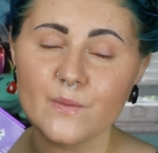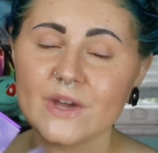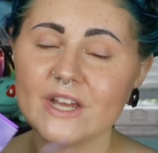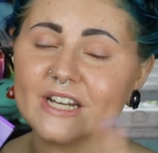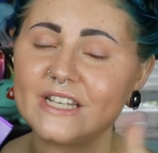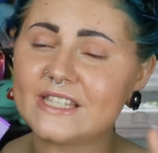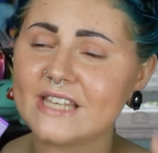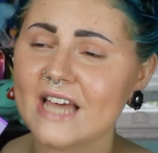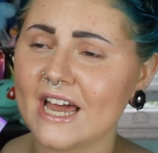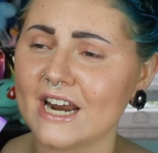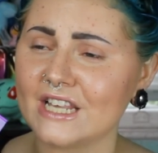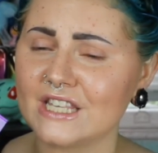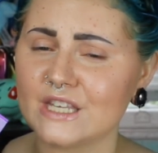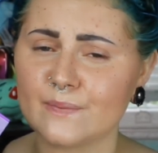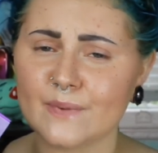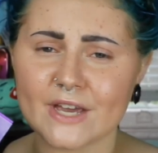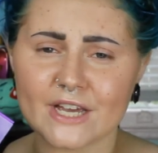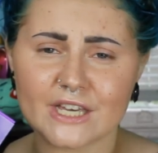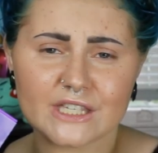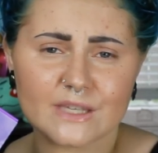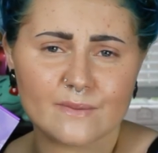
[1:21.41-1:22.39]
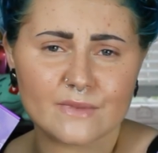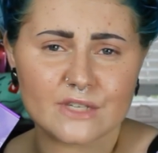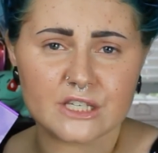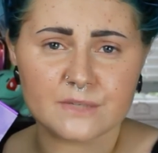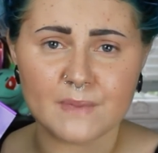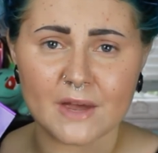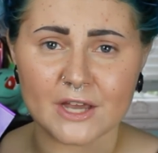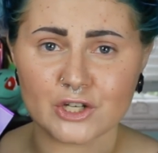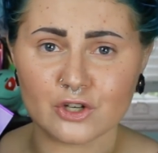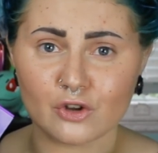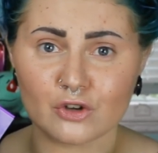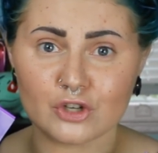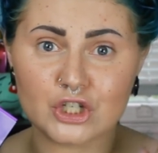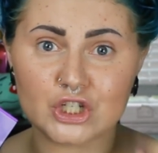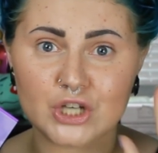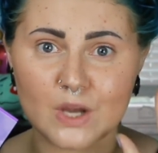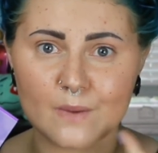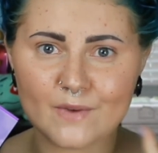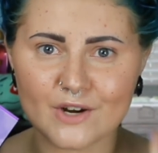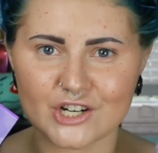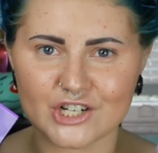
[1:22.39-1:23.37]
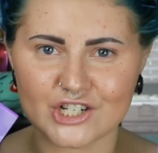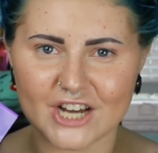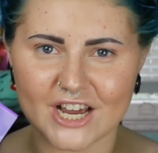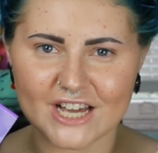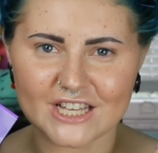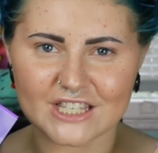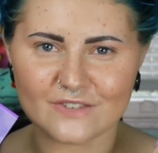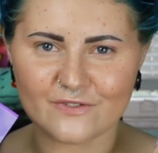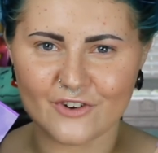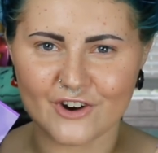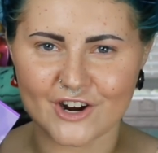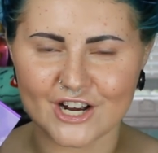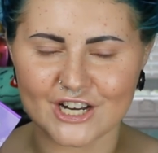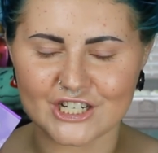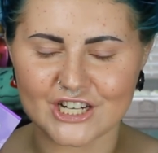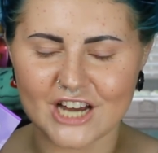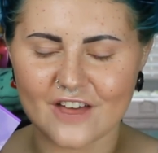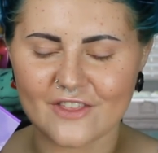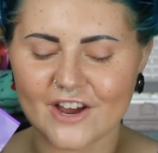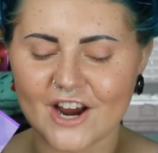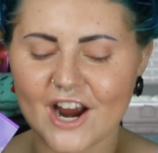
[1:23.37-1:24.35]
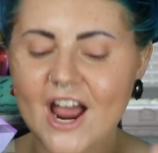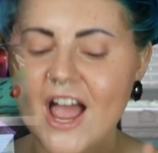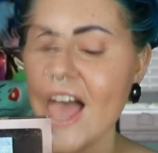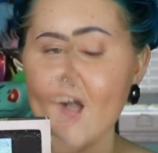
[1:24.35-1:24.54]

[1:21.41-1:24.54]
we decided to pick some special shimmer shades for each other.